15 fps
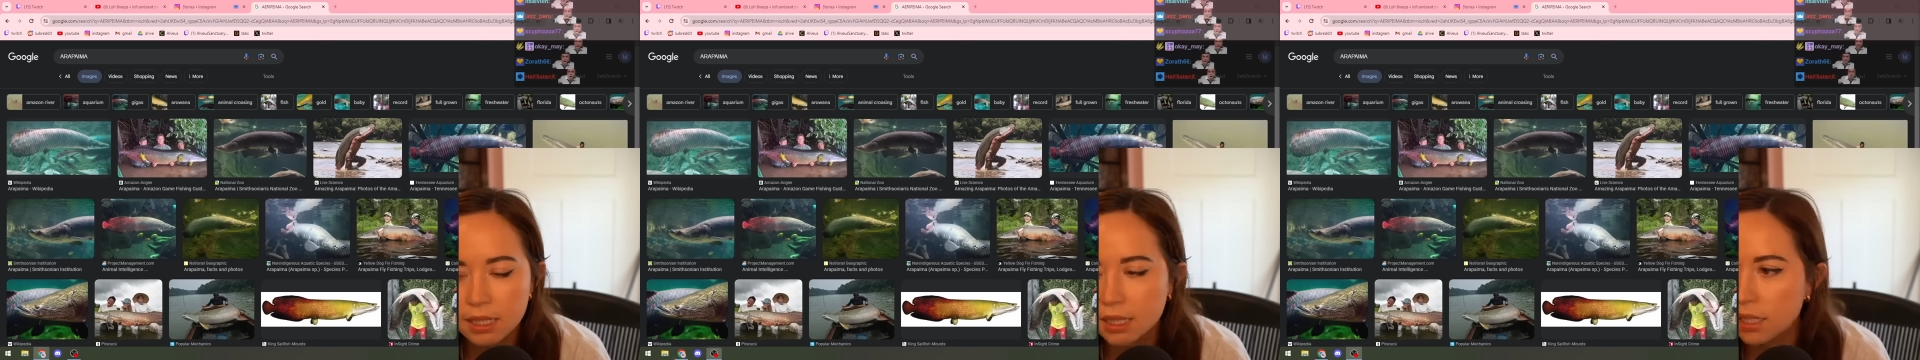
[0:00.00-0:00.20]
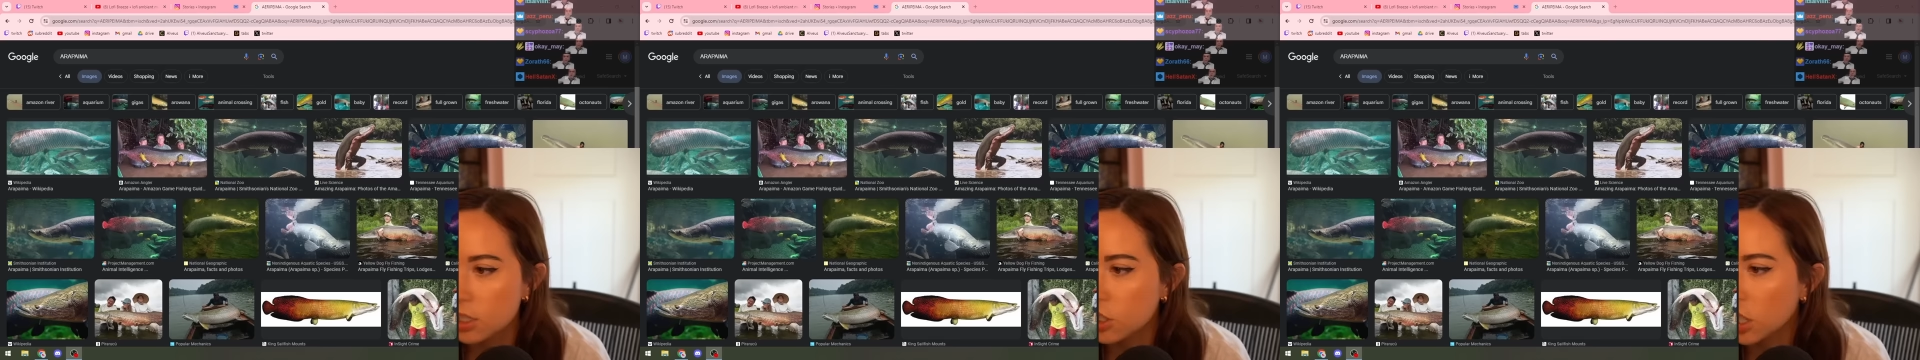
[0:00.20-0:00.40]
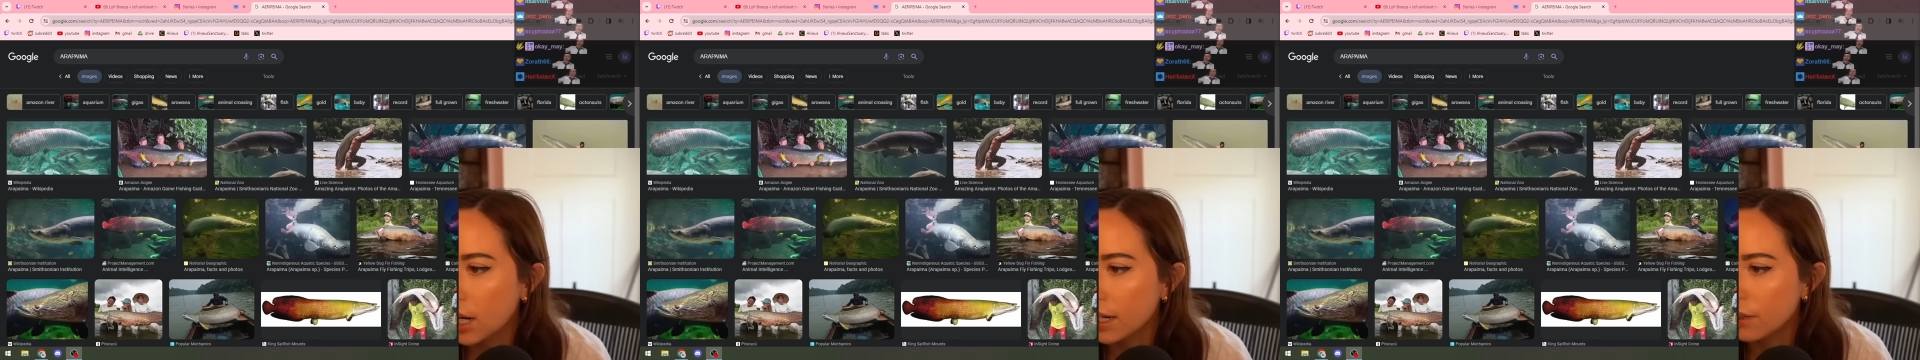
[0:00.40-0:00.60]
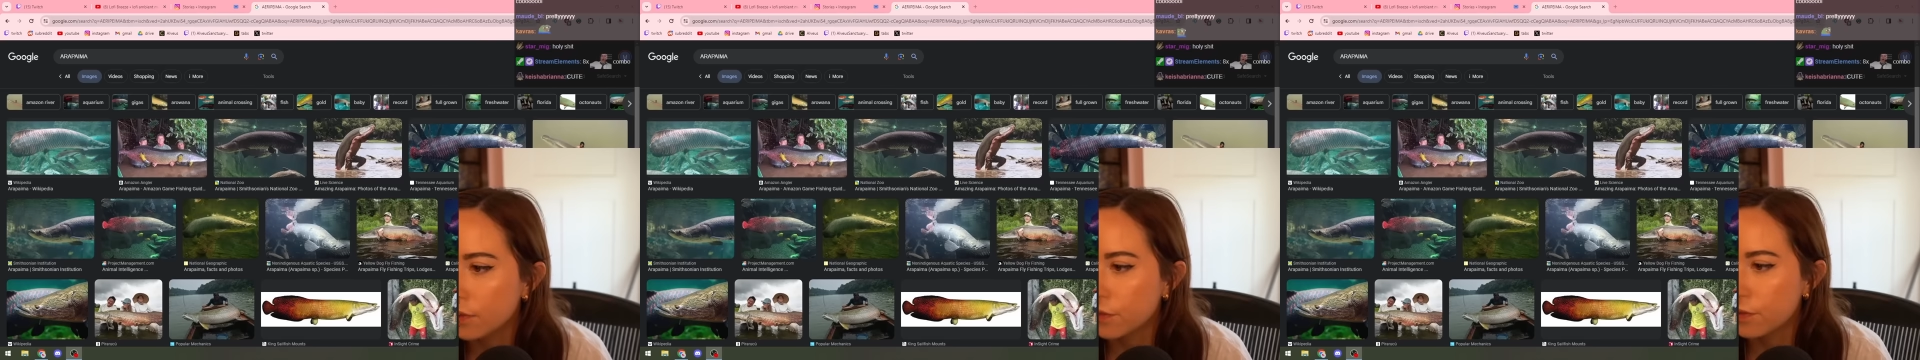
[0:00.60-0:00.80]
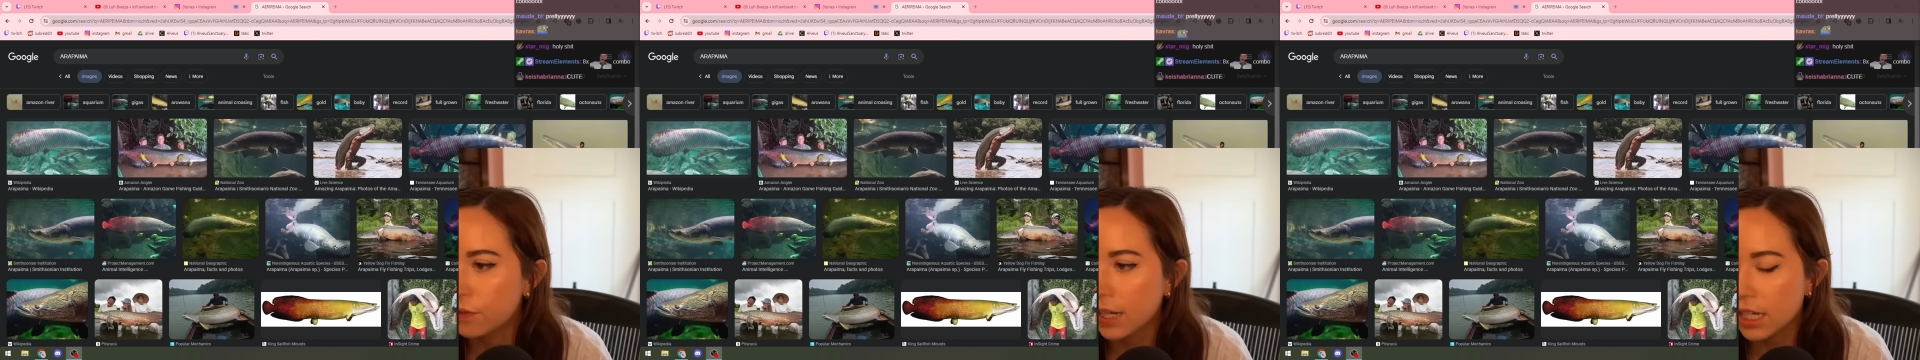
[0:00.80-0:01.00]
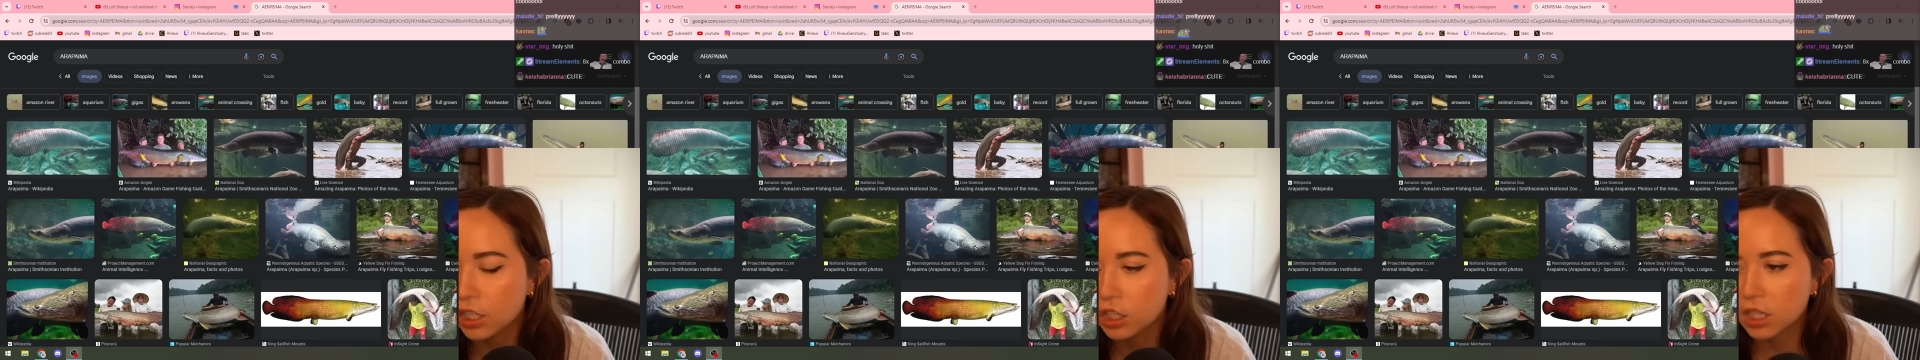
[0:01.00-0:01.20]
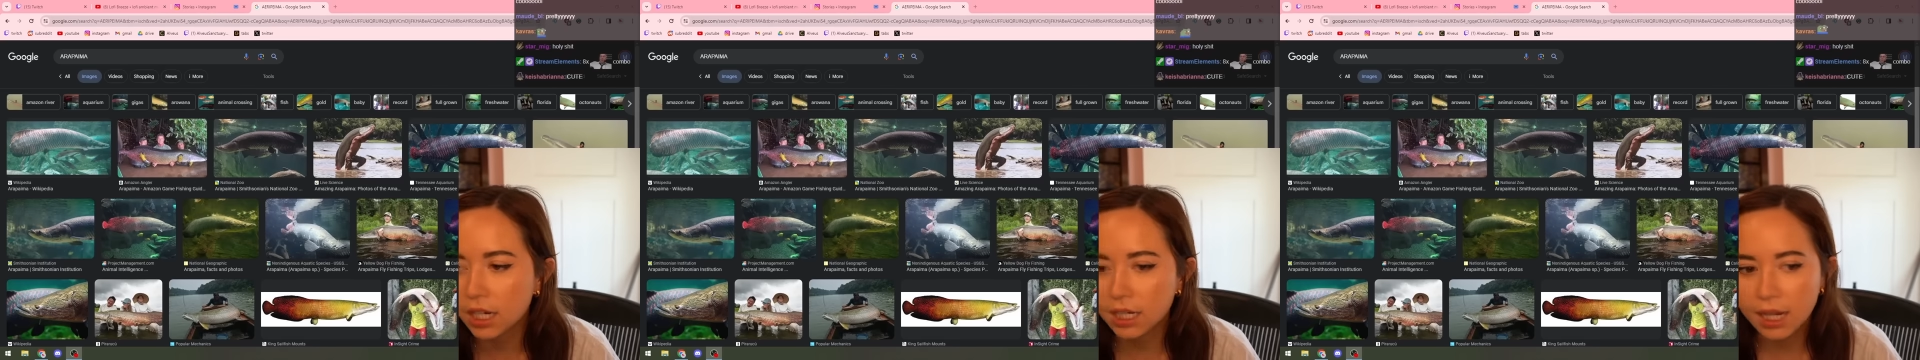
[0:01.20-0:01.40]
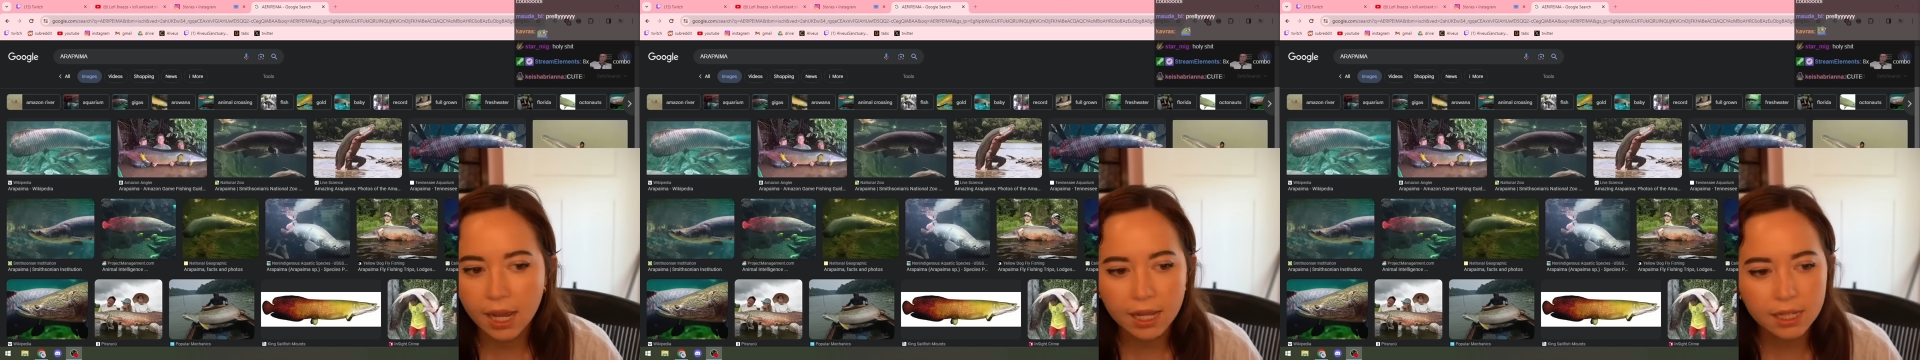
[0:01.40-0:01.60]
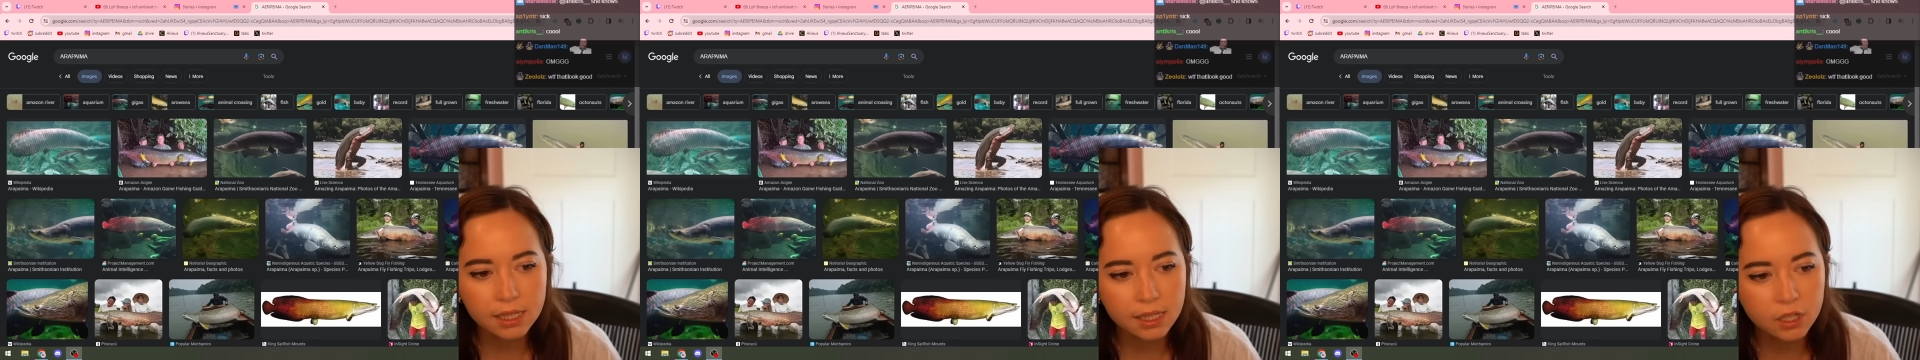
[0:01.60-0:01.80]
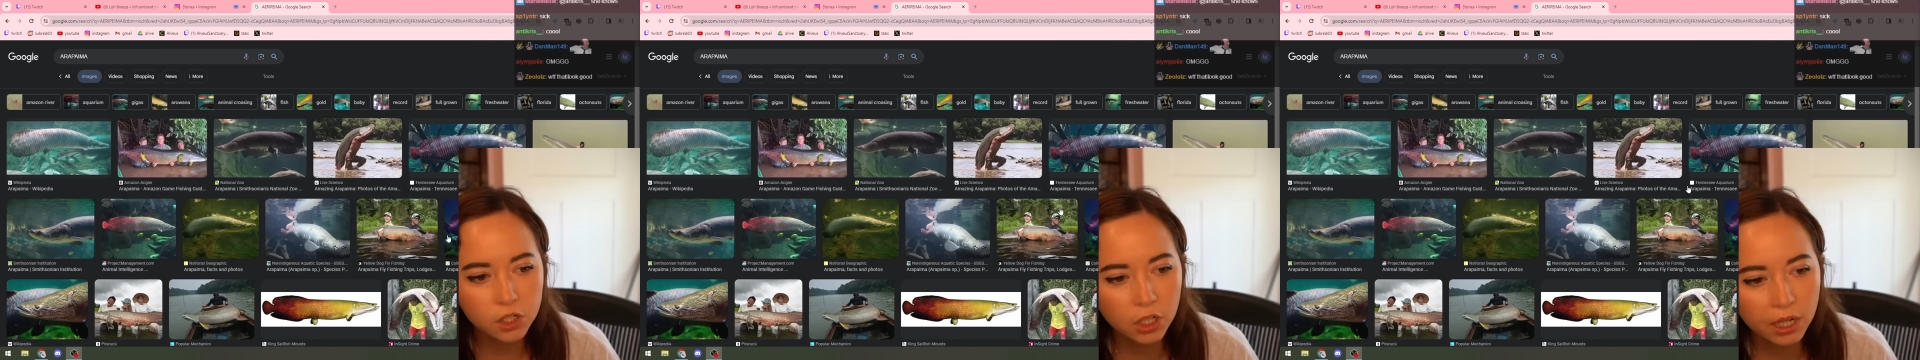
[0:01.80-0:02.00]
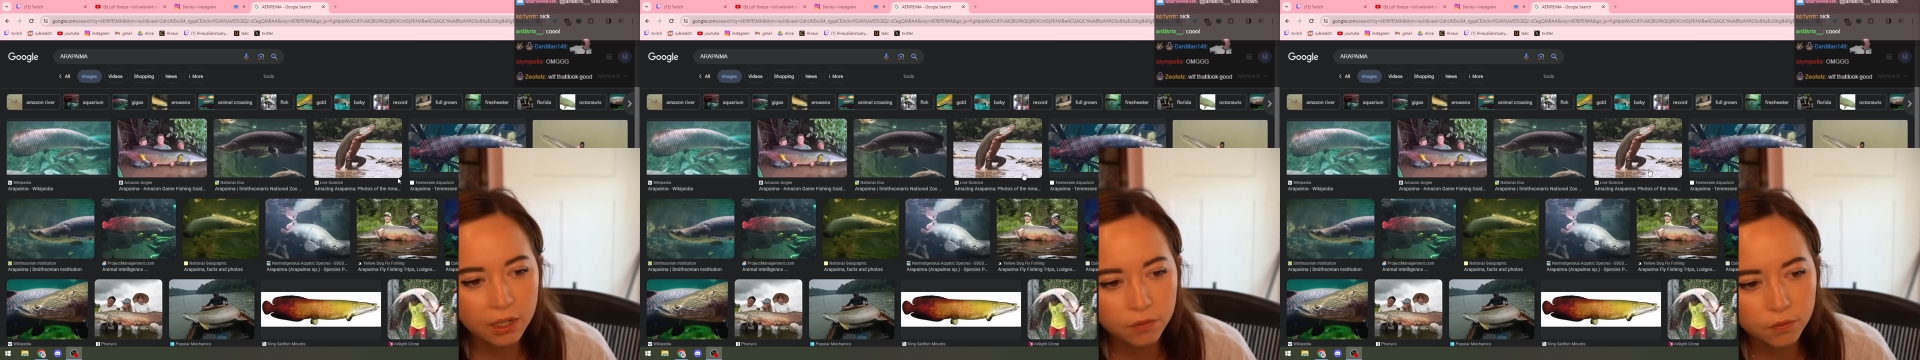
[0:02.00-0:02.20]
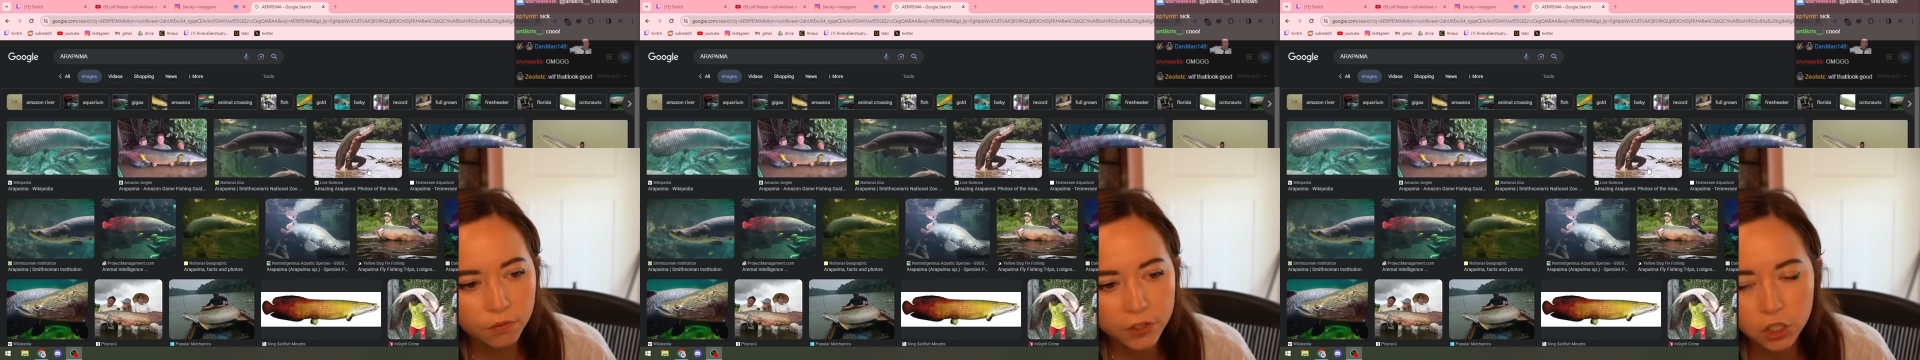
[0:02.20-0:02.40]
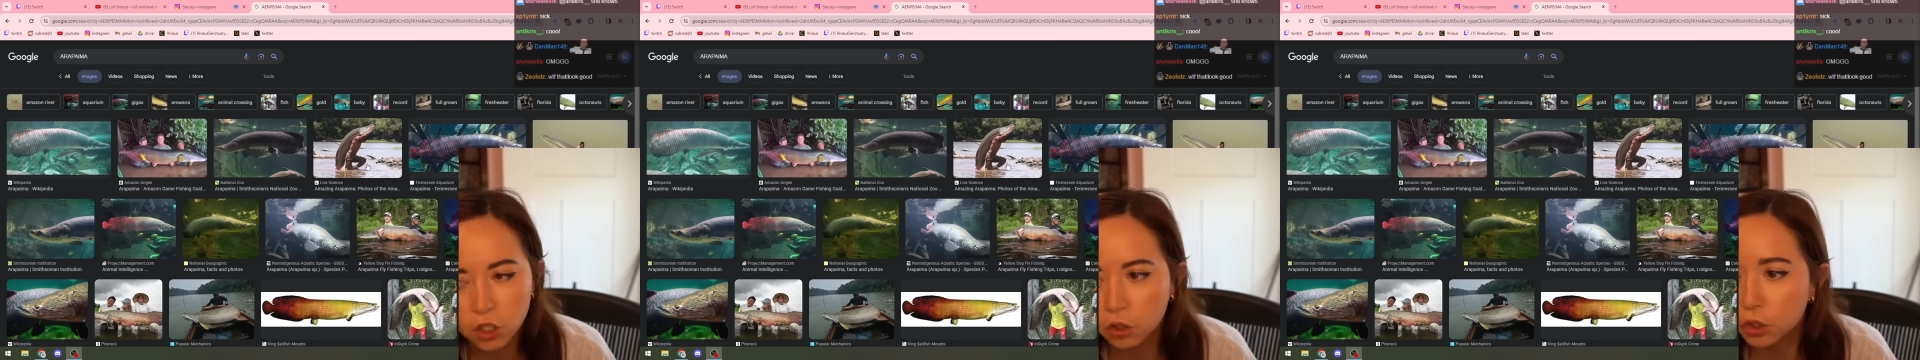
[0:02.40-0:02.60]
It's this giant fish. Yeah, yeah, it's this giant fish.